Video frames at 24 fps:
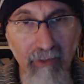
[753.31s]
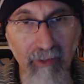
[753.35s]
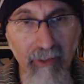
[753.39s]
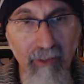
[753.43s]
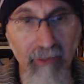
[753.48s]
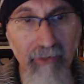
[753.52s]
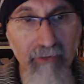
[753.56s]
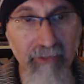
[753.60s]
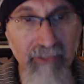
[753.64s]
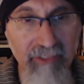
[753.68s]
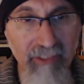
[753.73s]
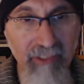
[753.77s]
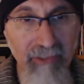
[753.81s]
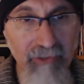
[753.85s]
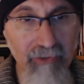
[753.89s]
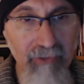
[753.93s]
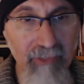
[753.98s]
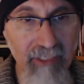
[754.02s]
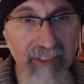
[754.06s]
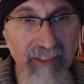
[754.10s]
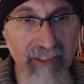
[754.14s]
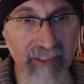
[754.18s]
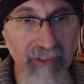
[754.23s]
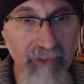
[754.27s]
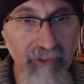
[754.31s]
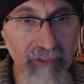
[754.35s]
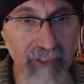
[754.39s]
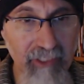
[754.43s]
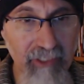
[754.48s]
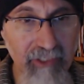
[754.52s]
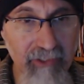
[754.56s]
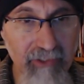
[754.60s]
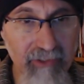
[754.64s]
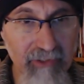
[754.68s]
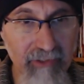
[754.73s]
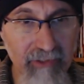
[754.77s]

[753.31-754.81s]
Our centralized education